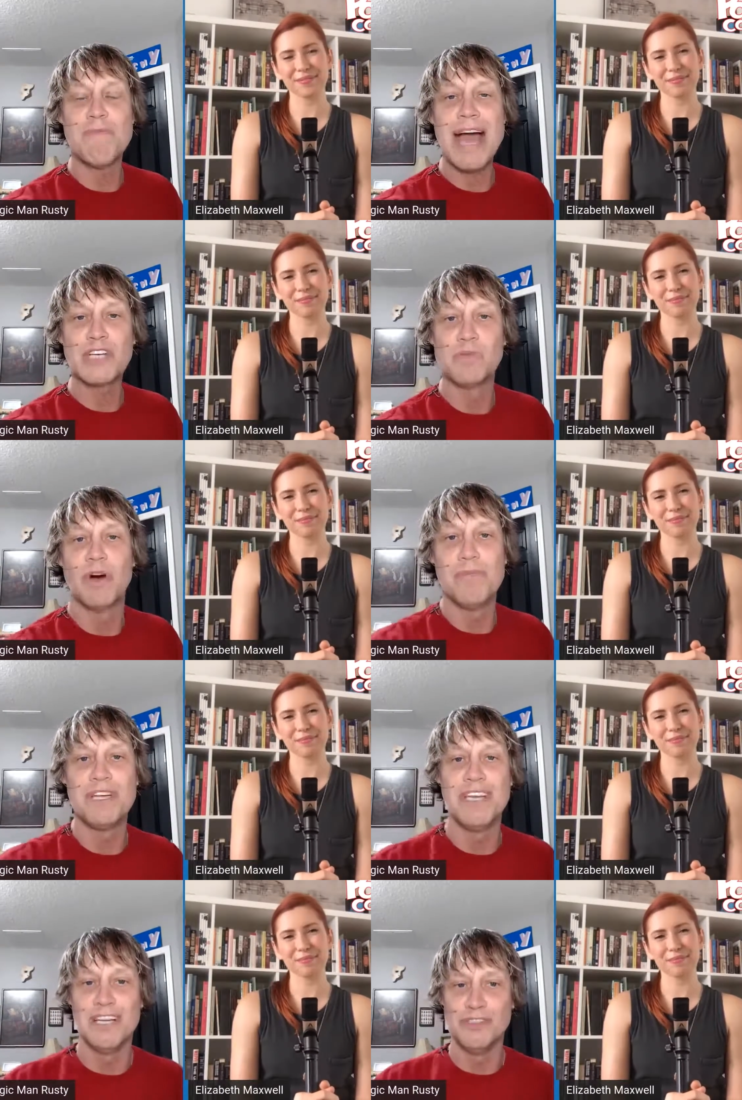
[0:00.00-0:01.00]
Speaker 1: Maxwell
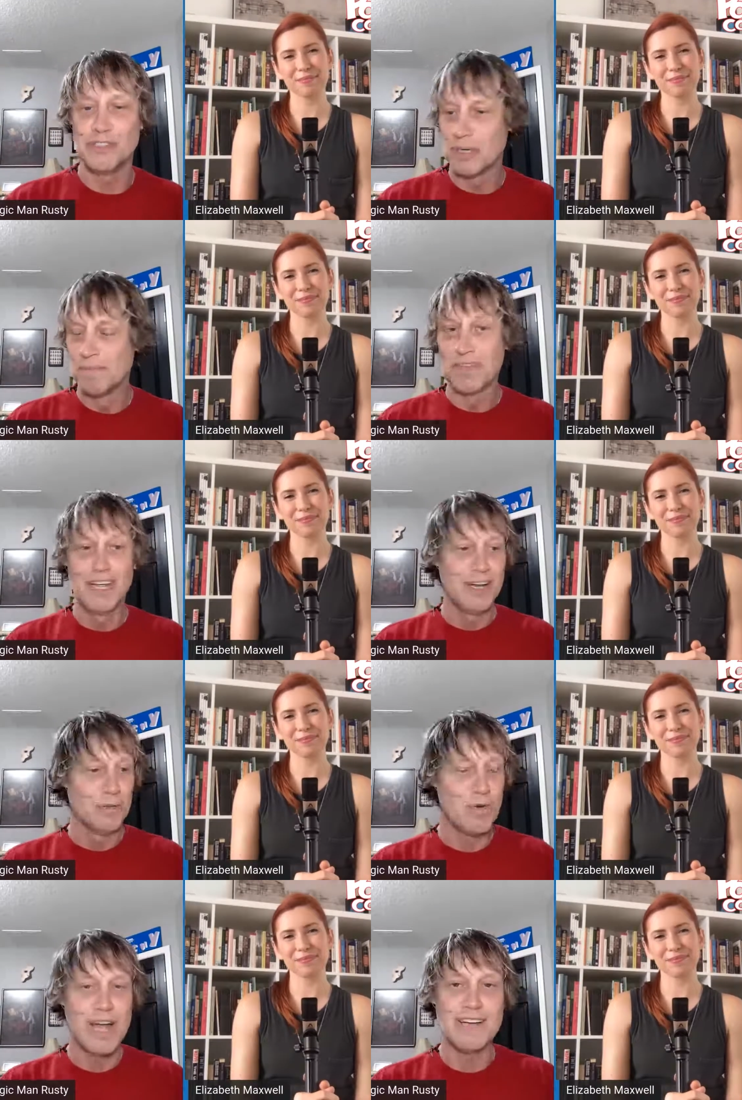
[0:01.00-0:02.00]
begins
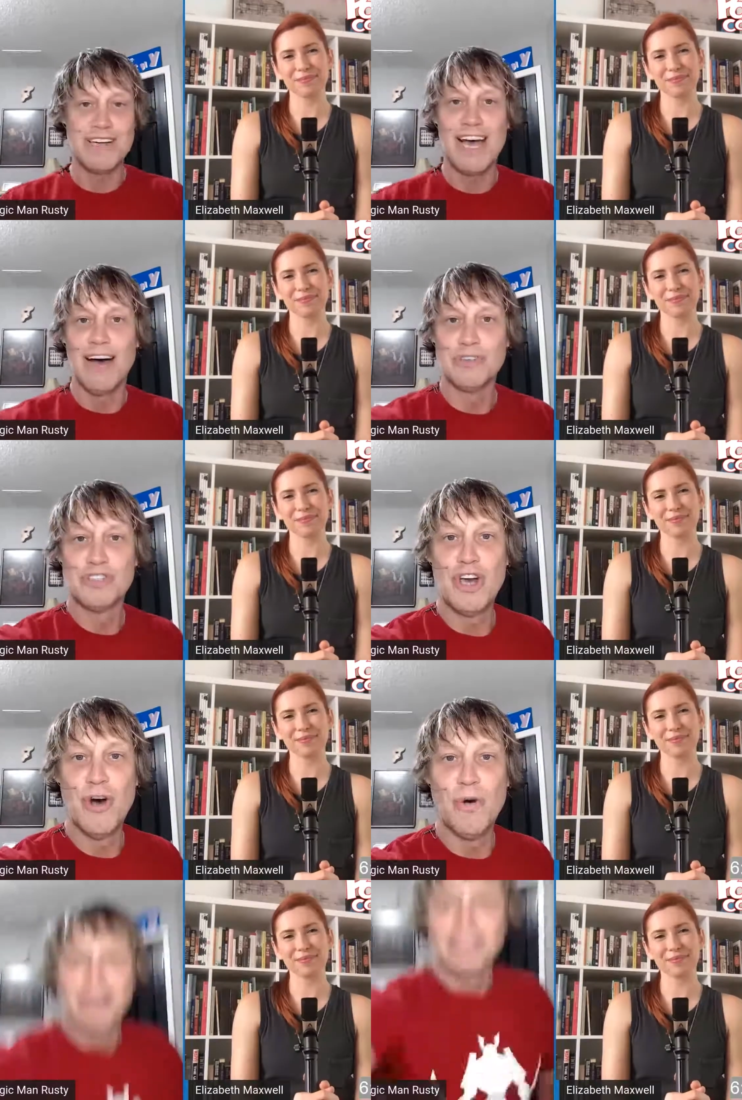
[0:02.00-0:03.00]
right now.
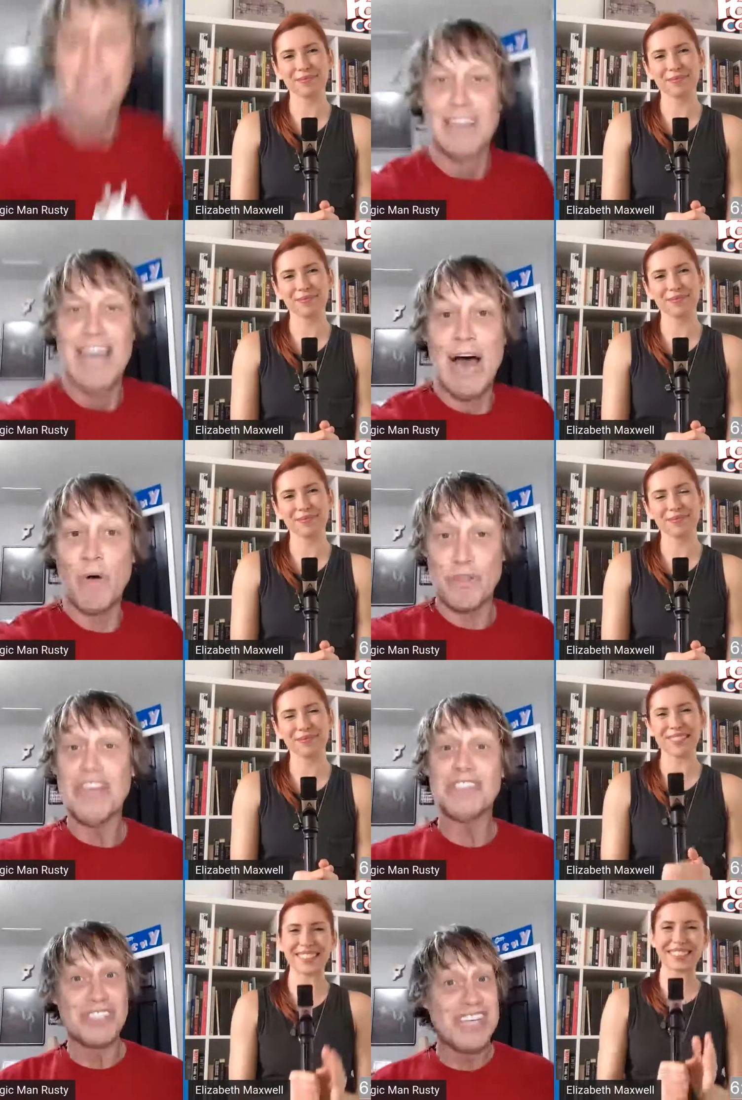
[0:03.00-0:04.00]
So, how are
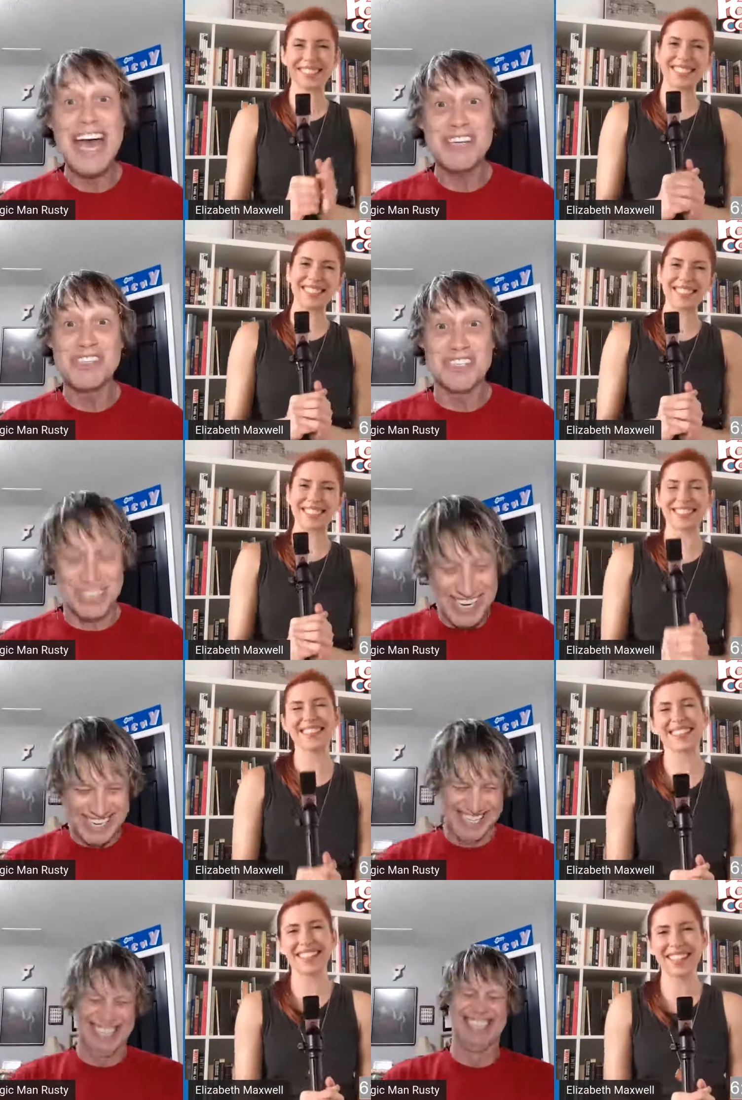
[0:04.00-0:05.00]
things in Texas?
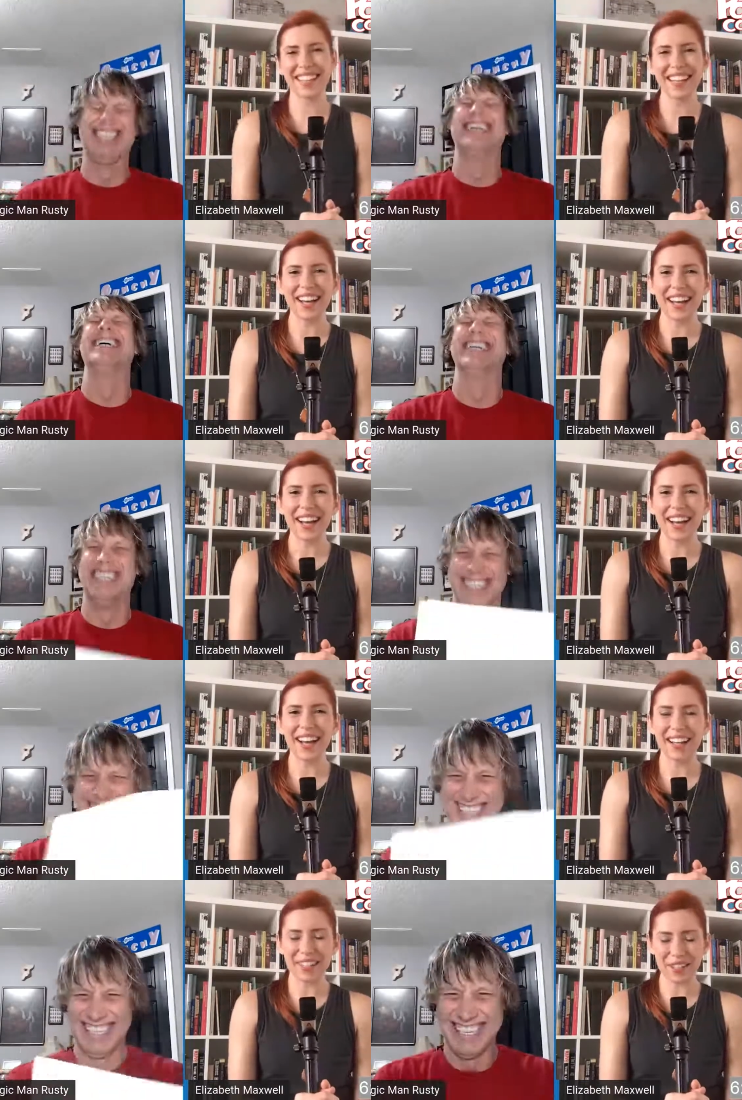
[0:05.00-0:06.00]

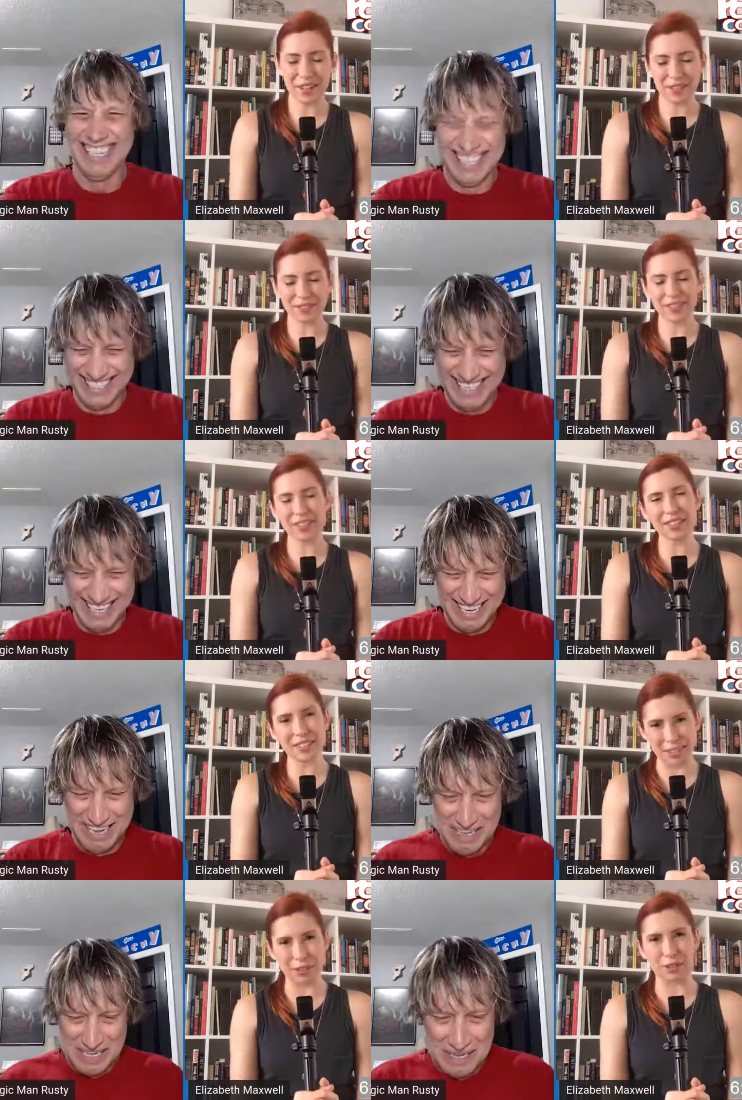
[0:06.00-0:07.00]
Speaker 2: Uh, you know, they're
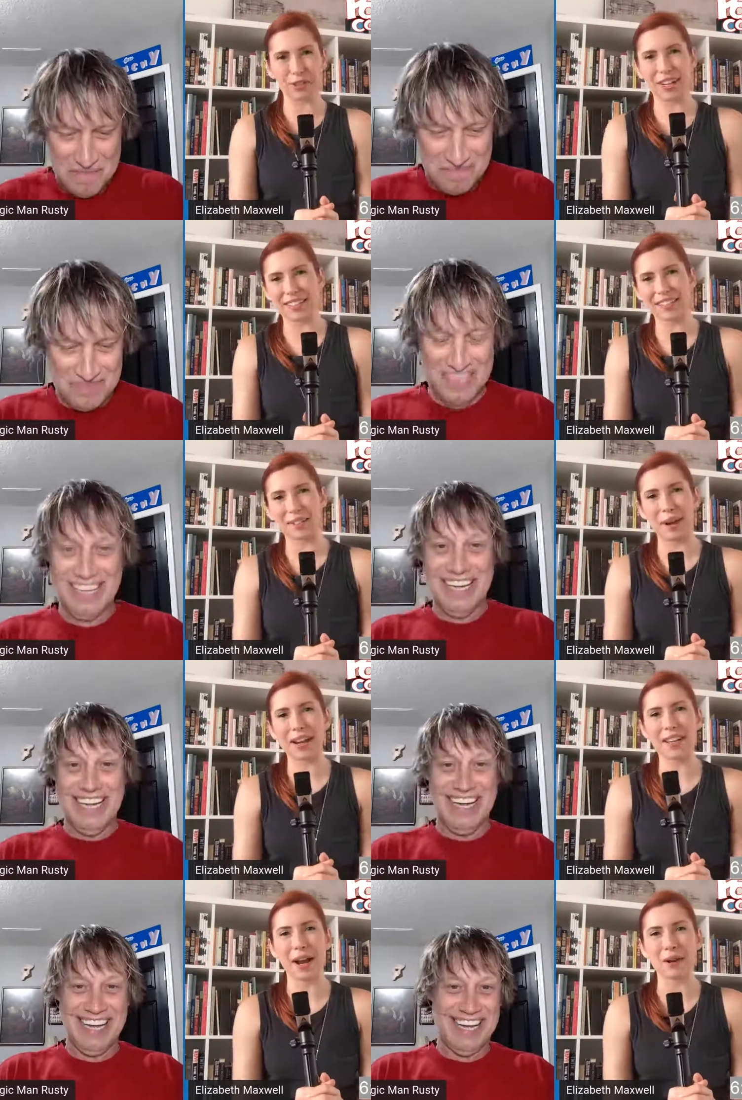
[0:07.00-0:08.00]
a little crazy
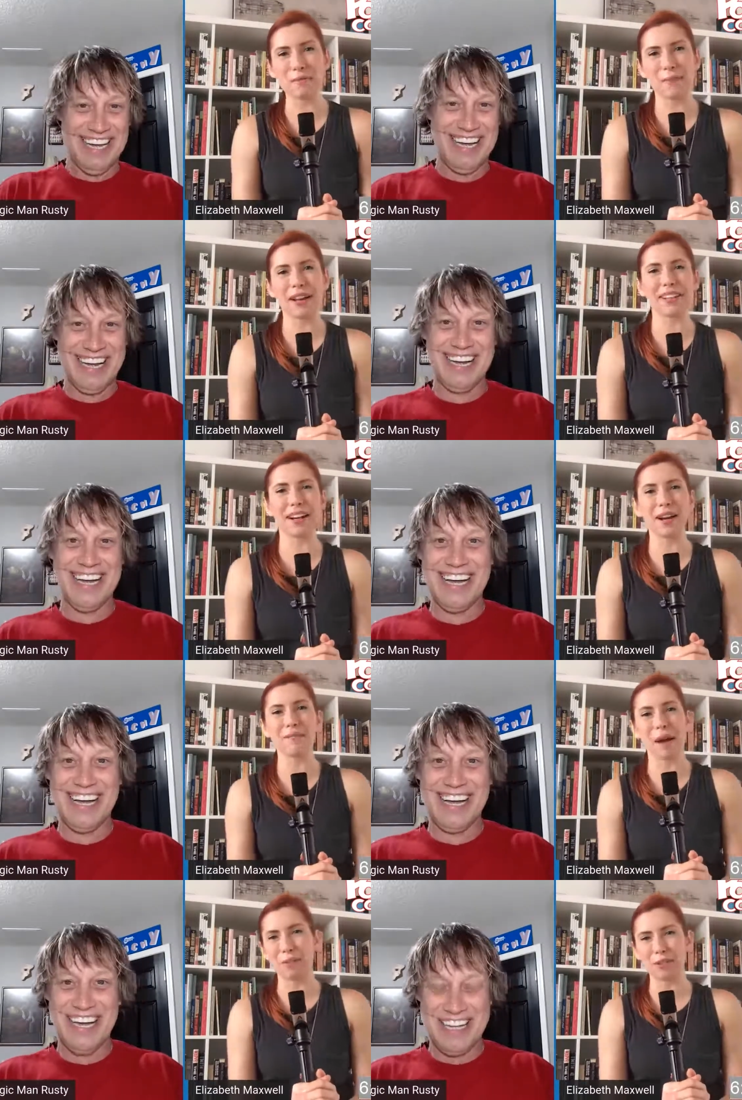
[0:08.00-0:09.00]
right now, but
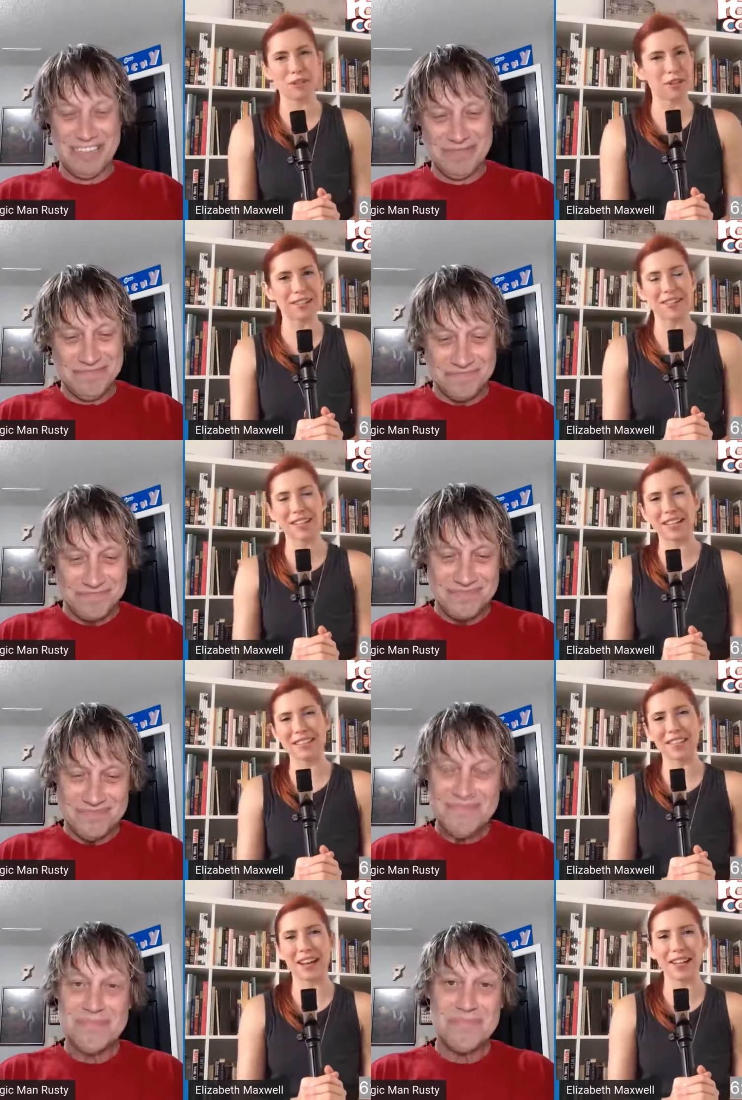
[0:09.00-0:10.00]
um, I'm just trying to stay
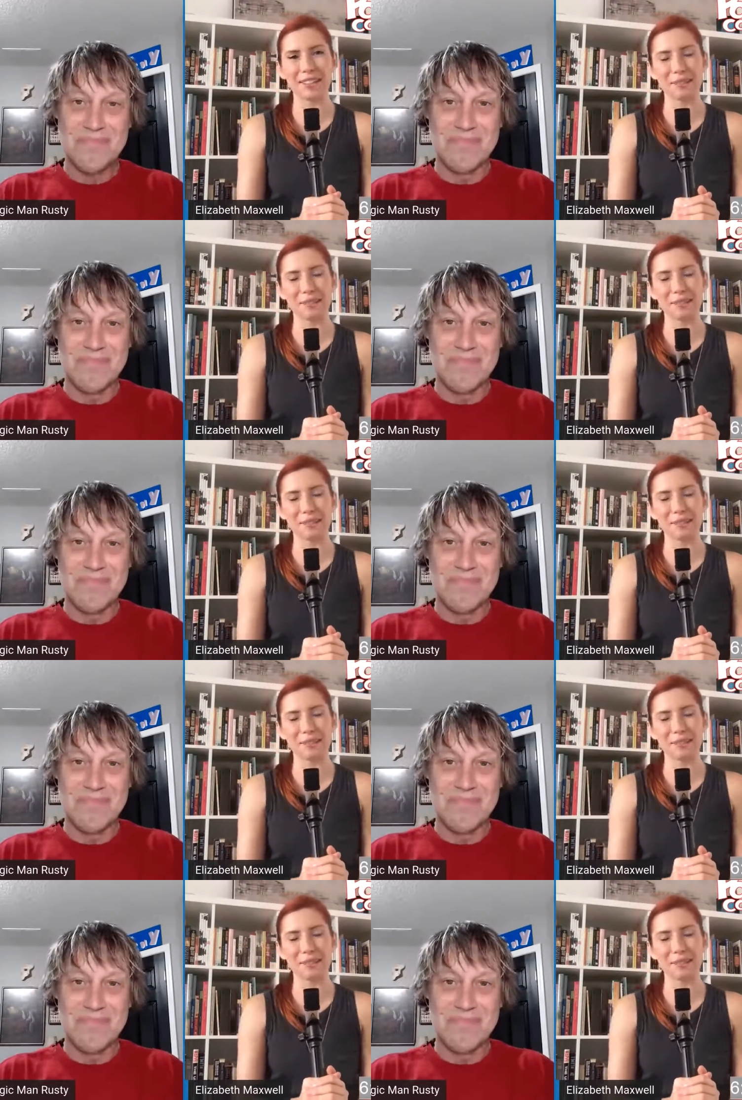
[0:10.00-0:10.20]
inside as